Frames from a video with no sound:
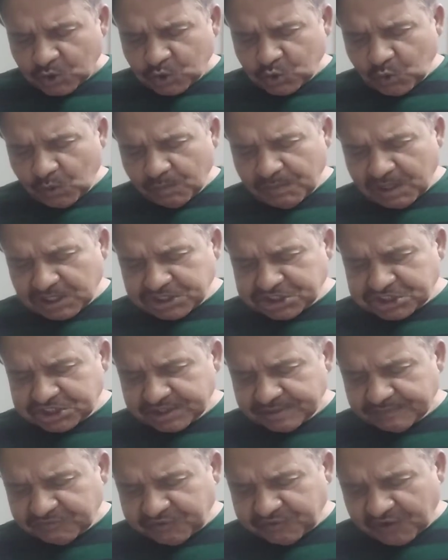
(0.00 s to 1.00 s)
Too
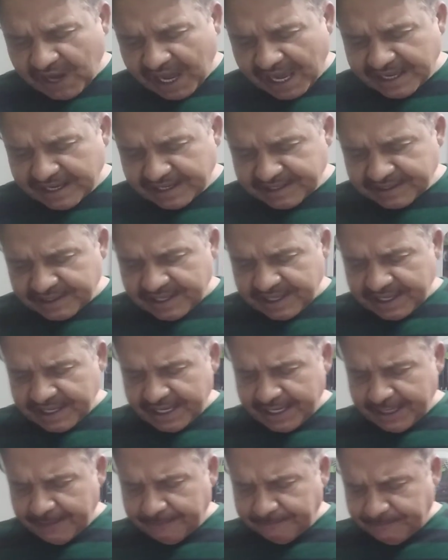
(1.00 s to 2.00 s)
much fire
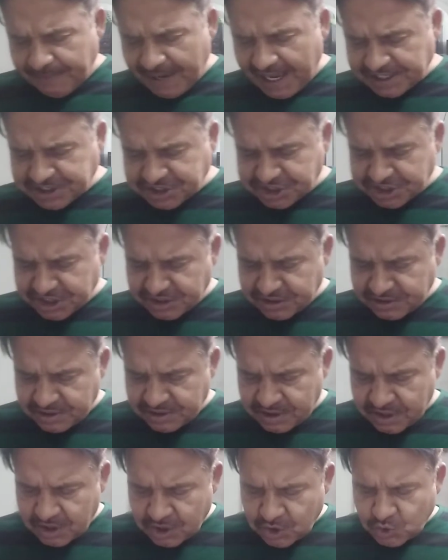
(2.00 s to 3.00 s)
and passion,